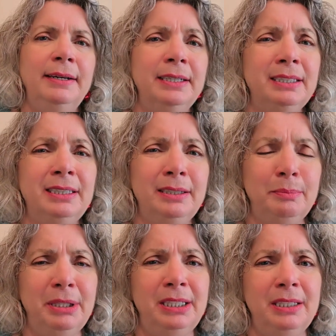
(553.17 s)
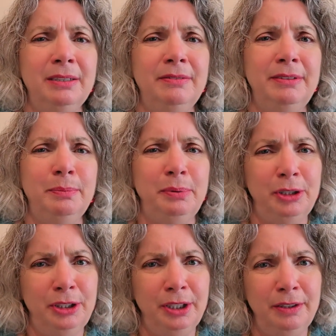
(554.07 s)
I consider myself a
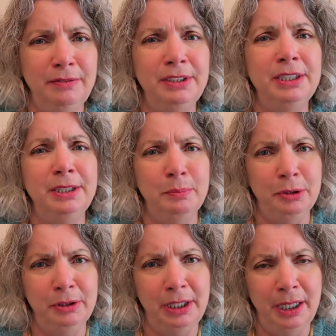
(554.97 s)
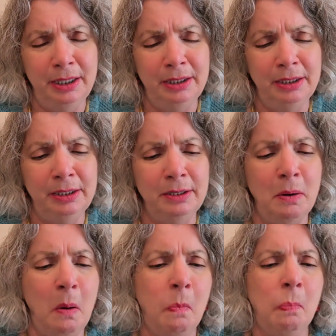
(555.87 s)
person of simple tastes.